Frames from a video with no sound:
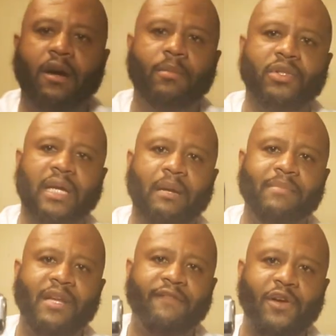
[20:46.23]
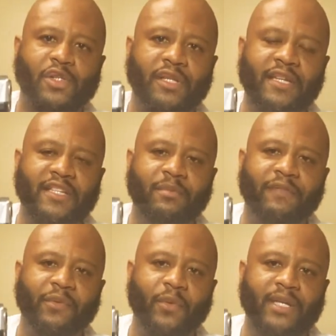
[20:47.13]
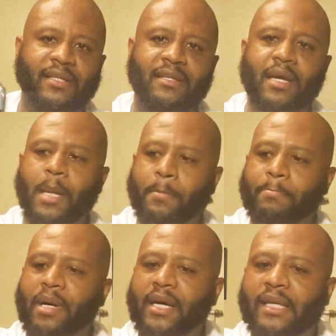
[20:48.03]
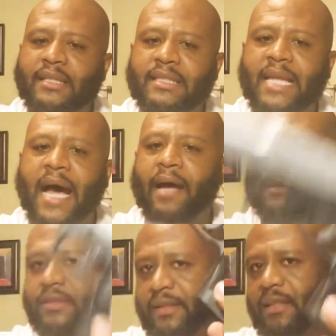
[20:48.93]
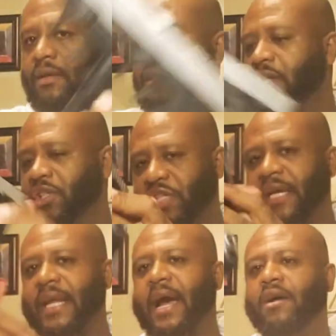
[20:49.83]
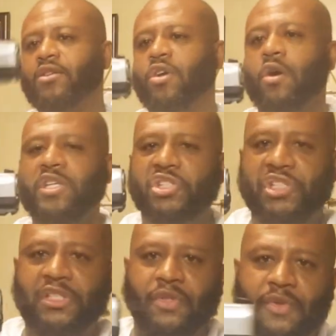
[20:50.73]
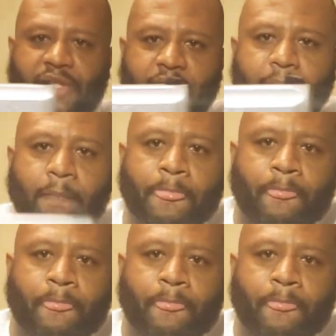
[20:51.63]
almost like a mini version of the Smith & Wesson, but it's not. Still good. Check it out. Taurus G2C.